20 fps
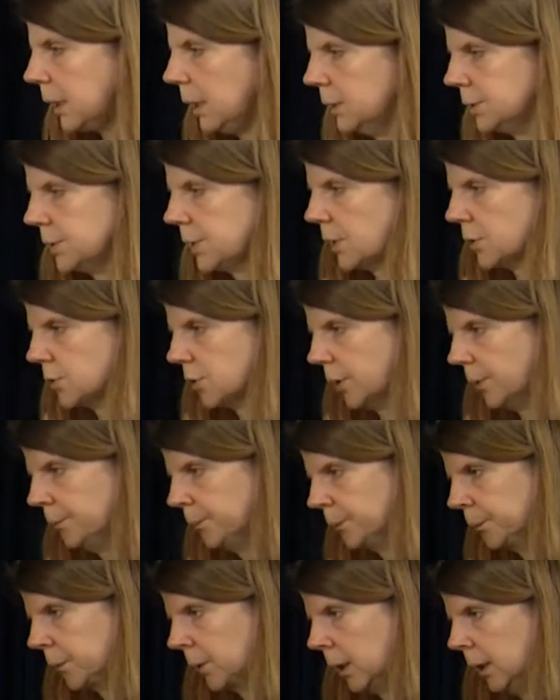etc.
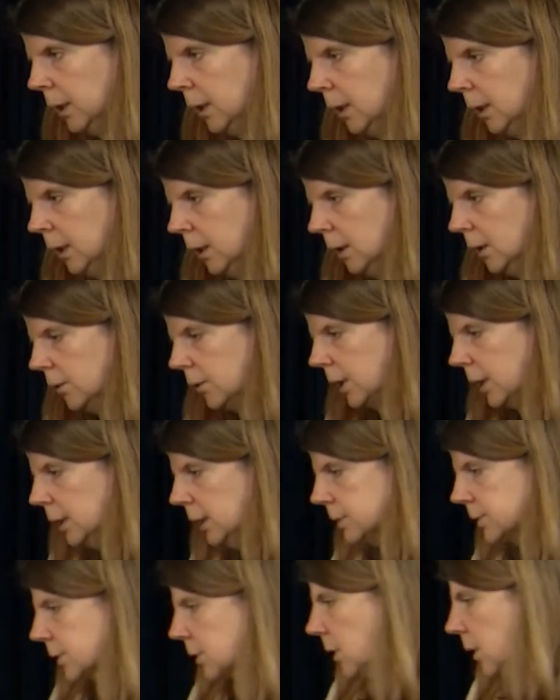Okay,
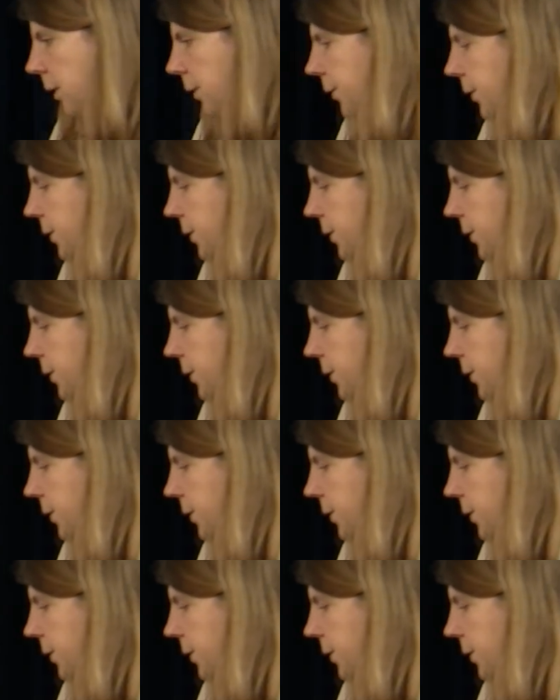let's call